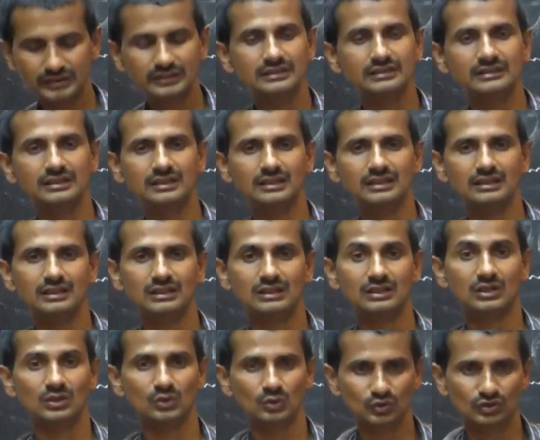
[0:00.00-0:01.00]
in the
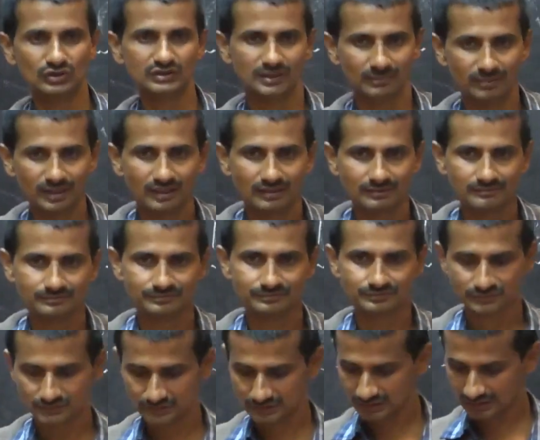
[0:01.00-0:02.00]
Lok Sabha.
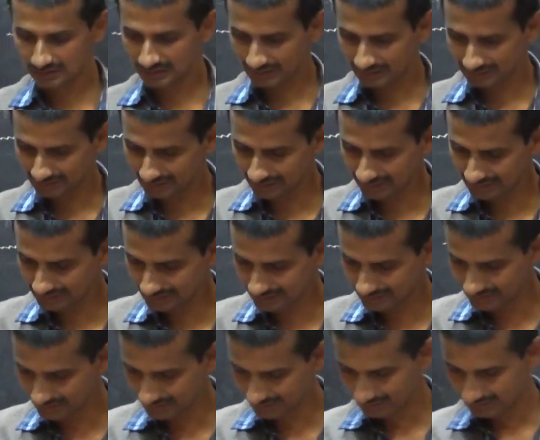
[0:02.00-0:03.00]
And then
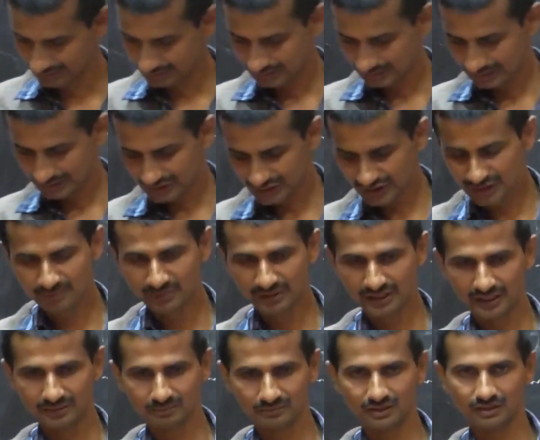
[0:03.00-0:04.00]
he
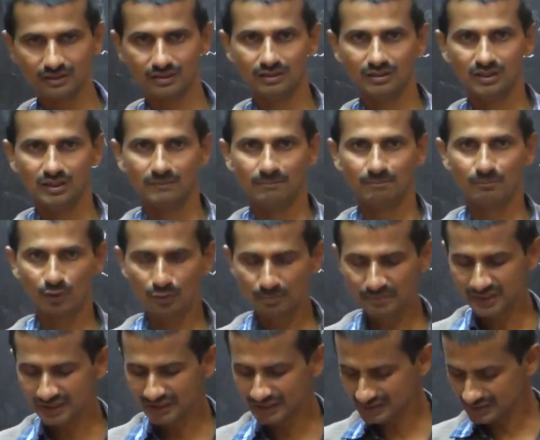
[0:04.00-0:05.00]
became the
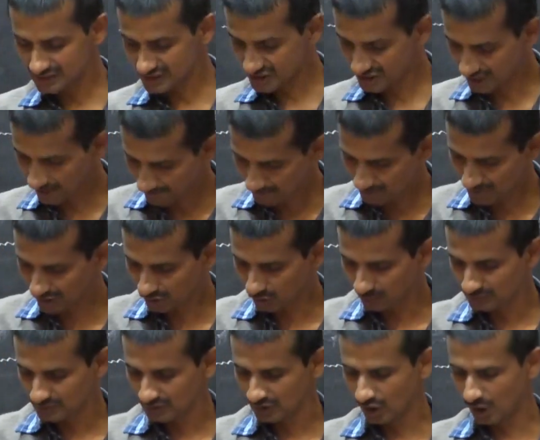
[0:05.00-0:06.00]
prominent champion
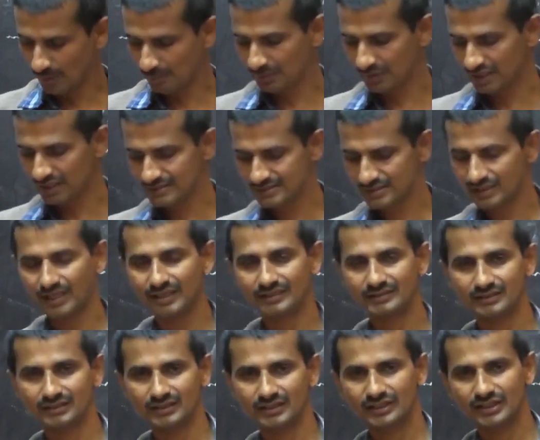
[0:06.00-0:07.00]
of the oppressed
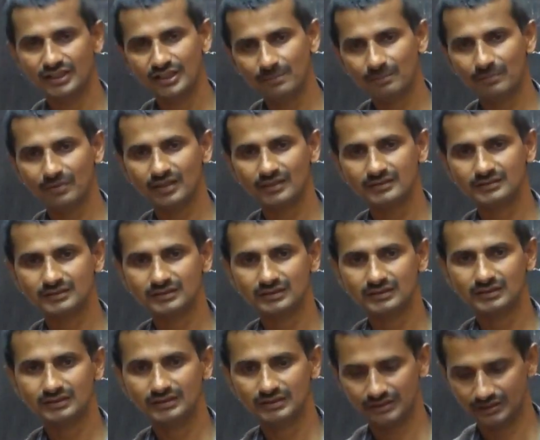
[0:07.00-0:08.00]
and the depressed
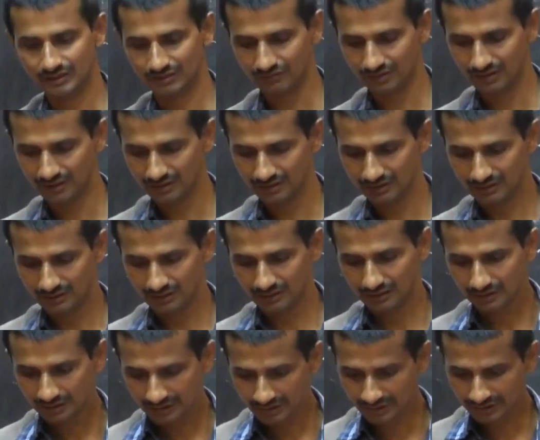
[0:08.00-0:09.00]
in our
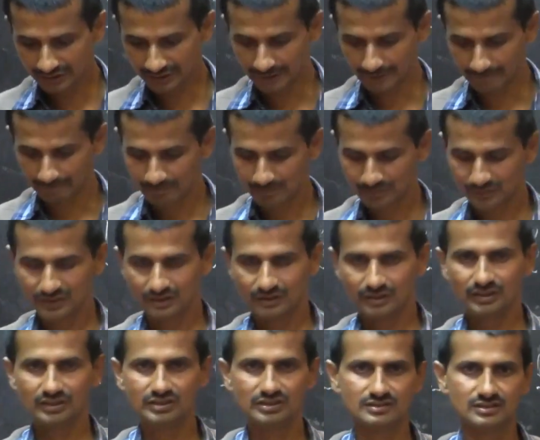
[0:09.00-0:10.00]
India.
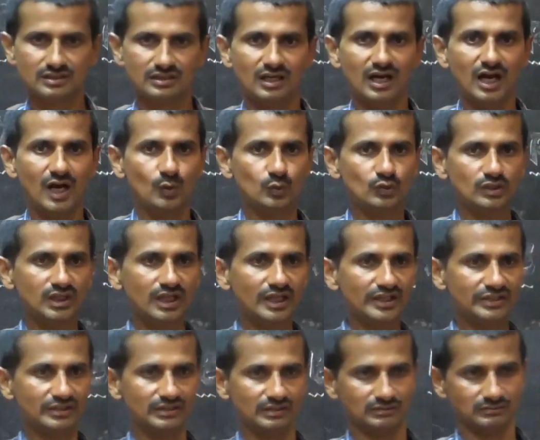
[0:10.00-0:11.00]
It is a
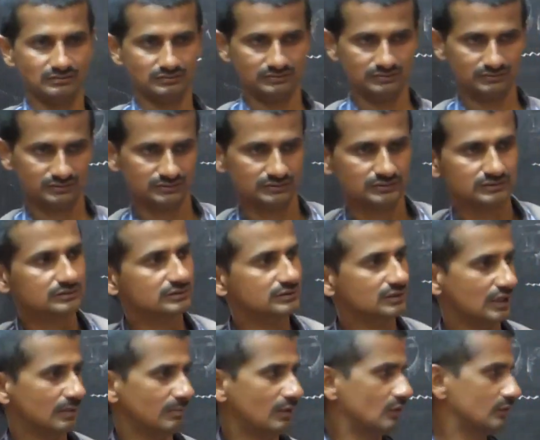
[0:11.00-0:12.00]
outline
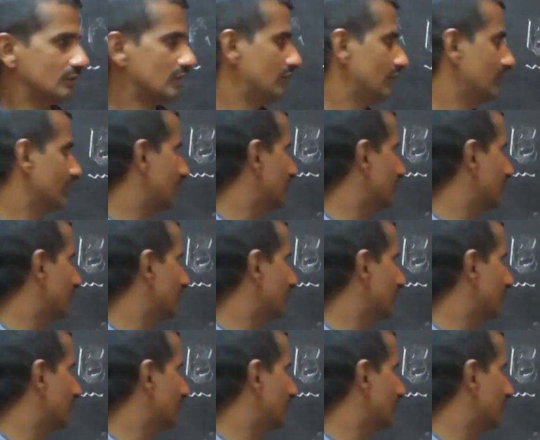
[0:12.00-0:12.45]
about our